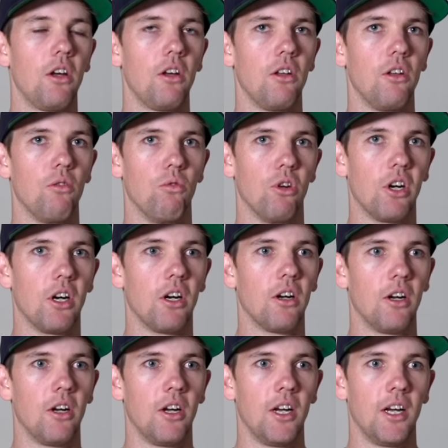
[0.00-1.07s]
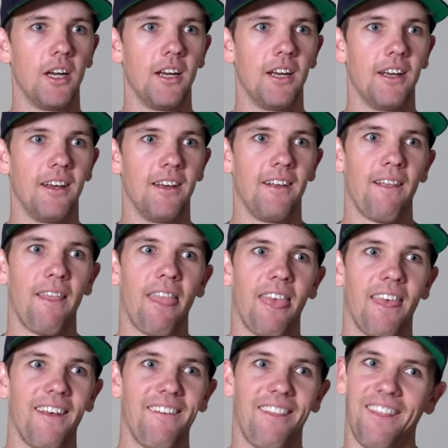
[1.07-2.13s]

Provided it's not a 5-hour zone 2 ride.